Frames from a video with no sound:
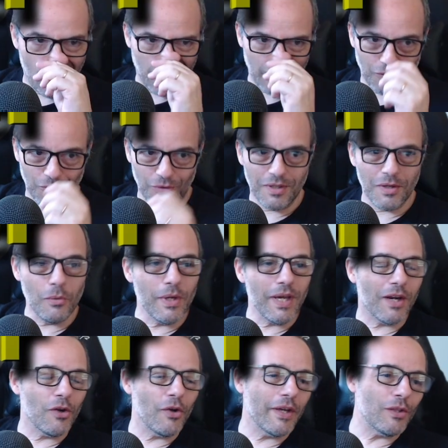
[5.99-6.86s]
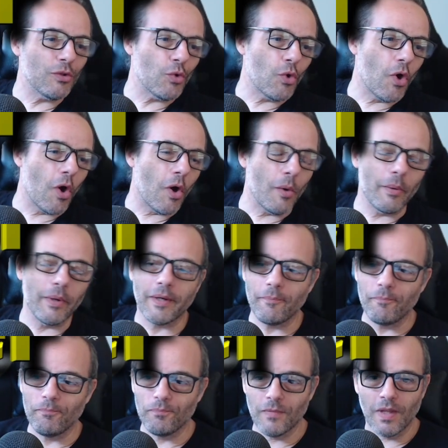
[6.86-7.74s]
And today we are going to
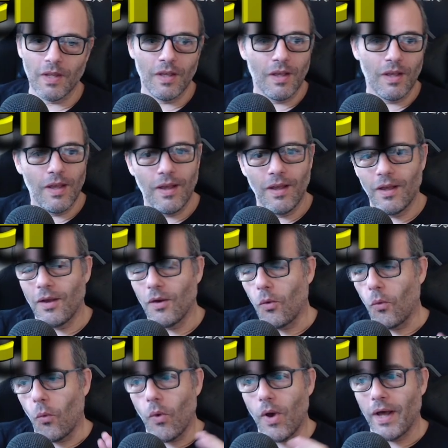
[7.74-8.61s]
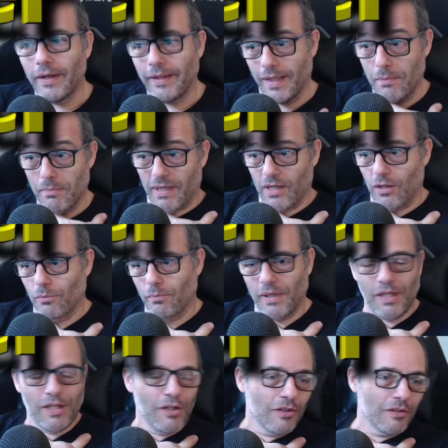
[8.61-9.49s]
cover one, in my
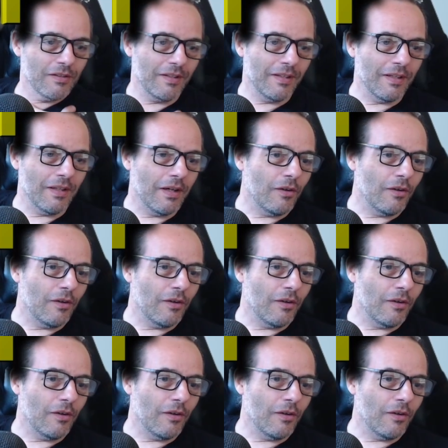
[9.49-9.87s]
opinion,